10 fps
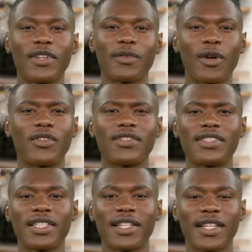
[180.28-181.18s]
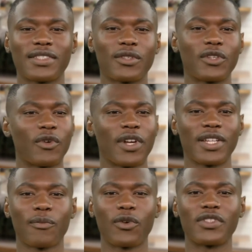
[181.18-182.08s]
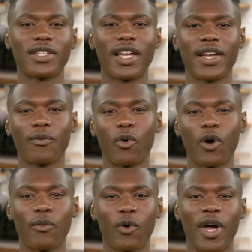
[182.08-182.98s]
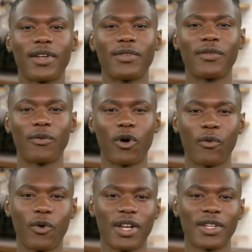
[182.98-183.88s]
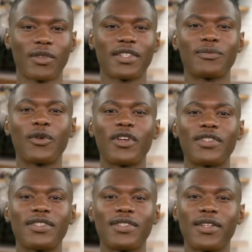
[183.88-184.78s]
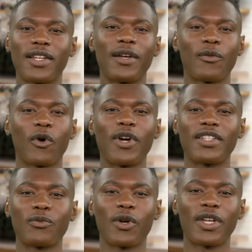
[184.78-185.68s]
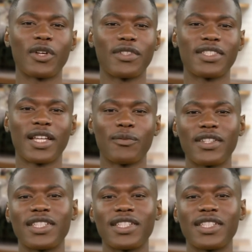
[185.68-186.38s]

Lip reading: the emergency and security numbers 911 while working on this project. Employees working on site must